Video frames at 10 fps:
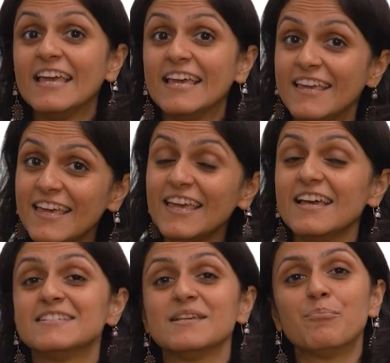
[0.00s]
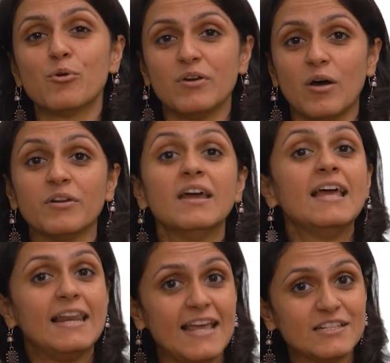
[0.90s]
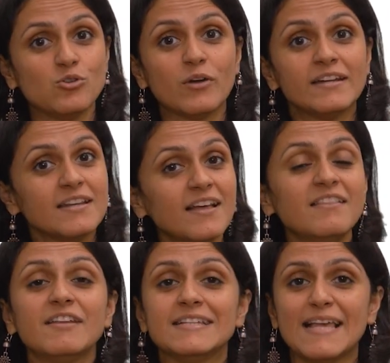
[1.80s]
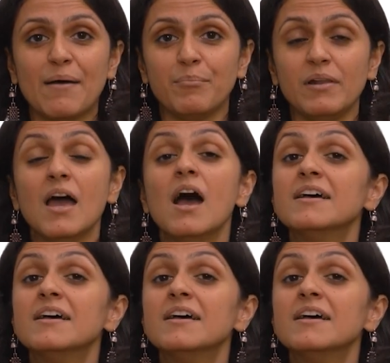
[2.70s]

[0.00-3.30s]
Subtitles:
He is a pronoun. Let's look at another example.